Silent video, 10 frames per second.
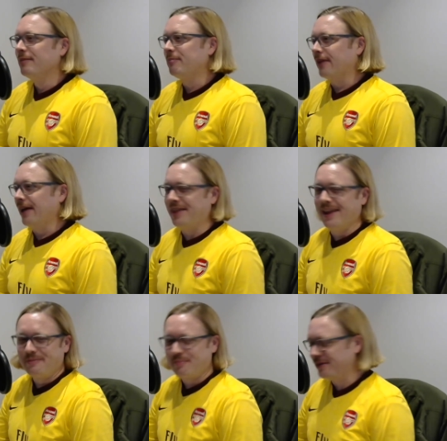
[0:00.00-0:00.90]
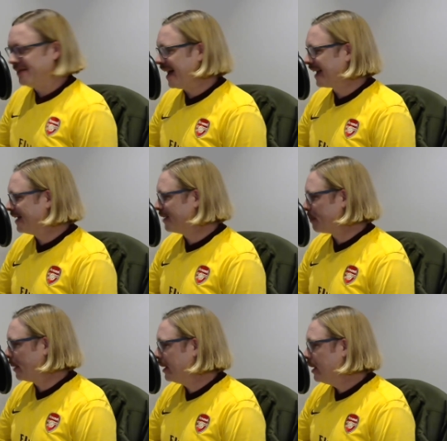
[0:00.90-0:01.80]
playing the protagonist,
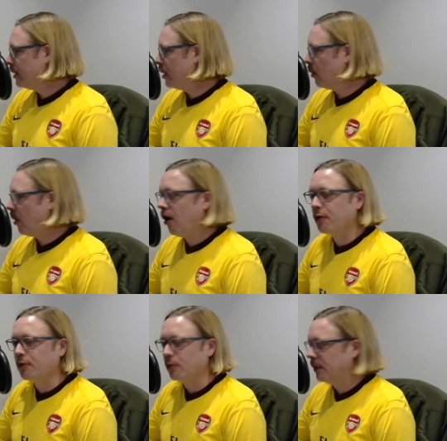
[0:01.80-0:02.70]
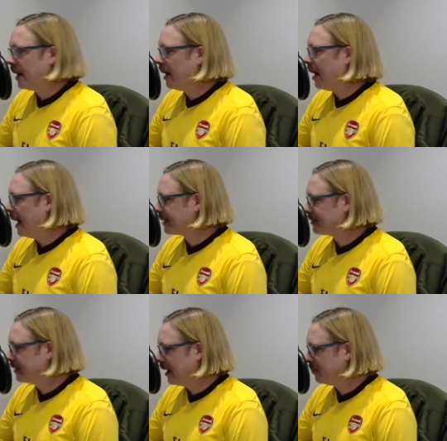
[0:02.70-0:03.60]
but no, all through that Ajax
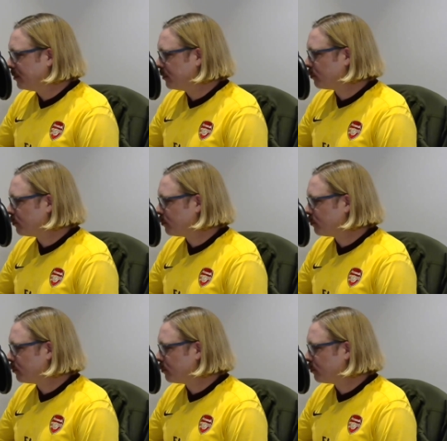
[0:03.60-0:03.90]
lineup, there's